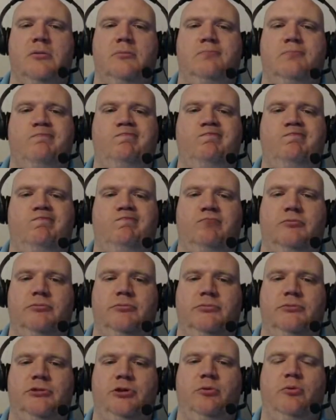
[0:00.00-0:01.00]

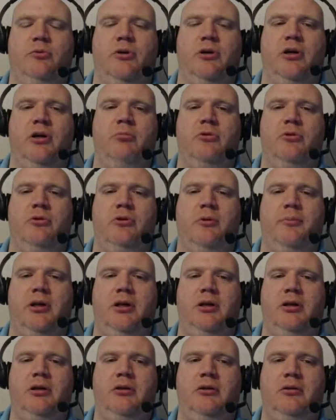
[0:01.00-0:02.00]
we want to come on up
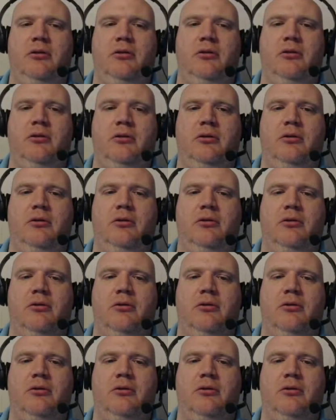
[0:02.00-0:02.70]
here?